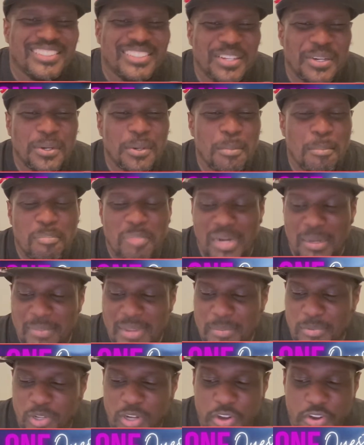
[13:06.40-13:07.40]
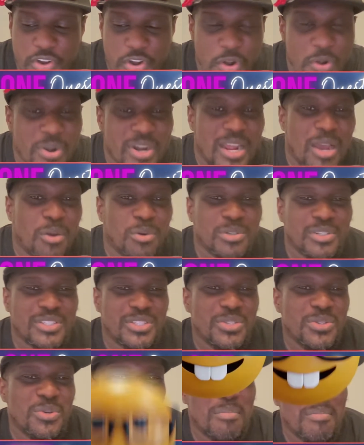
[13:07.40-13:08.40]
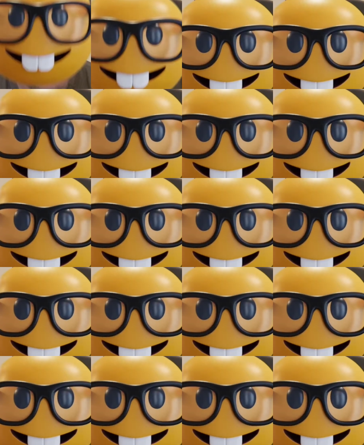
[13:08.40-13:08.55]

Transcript: So, but I'm able to nerd out too.